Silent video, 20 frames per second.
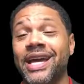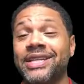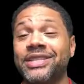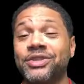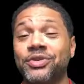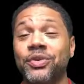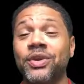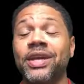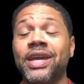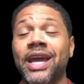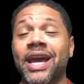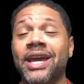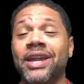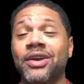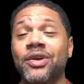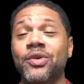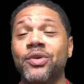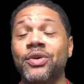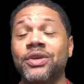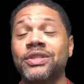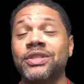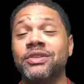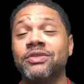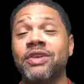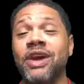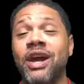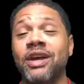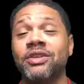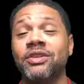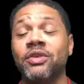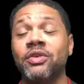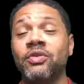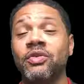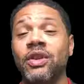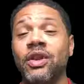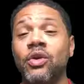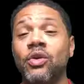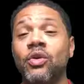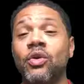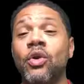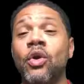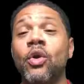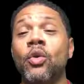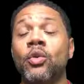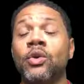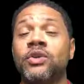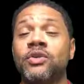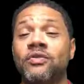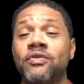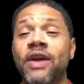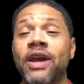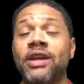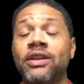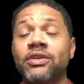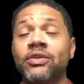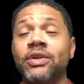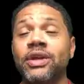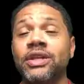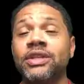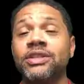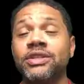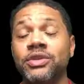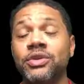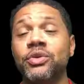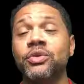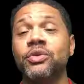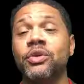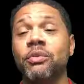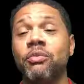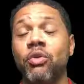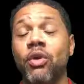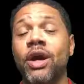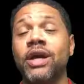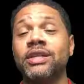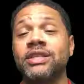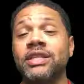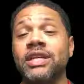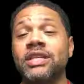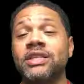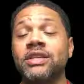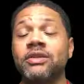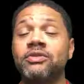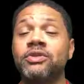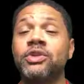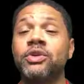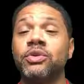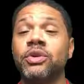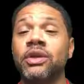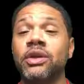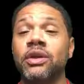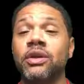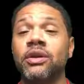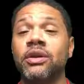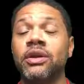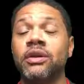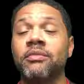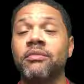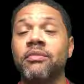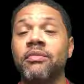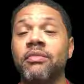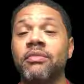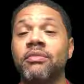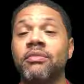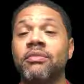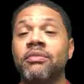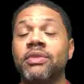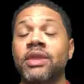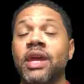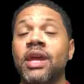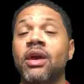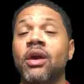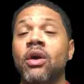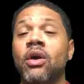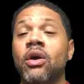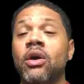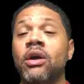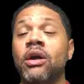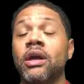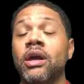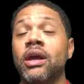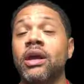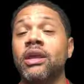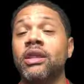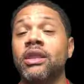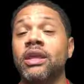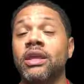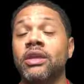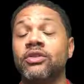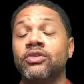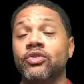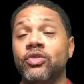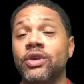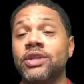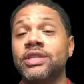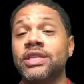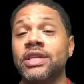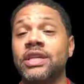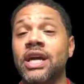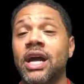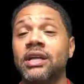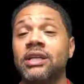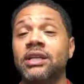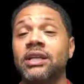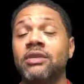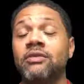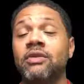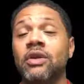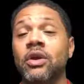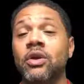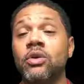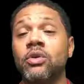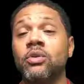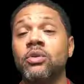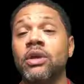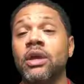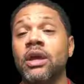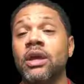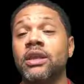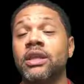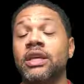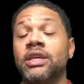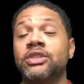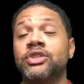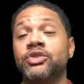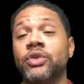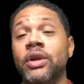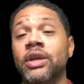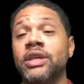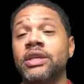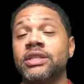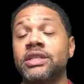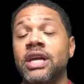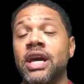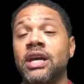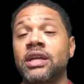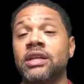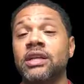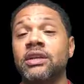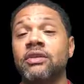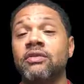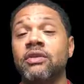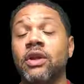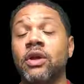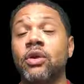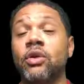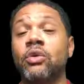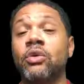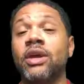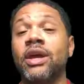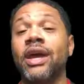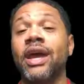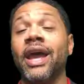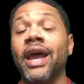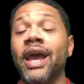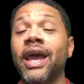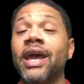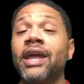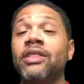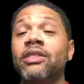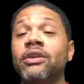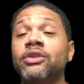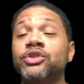has three categories of cognitive load which factor into the process of student learning. They are the intrinsic cognitive load, the extraneous cognitive load, and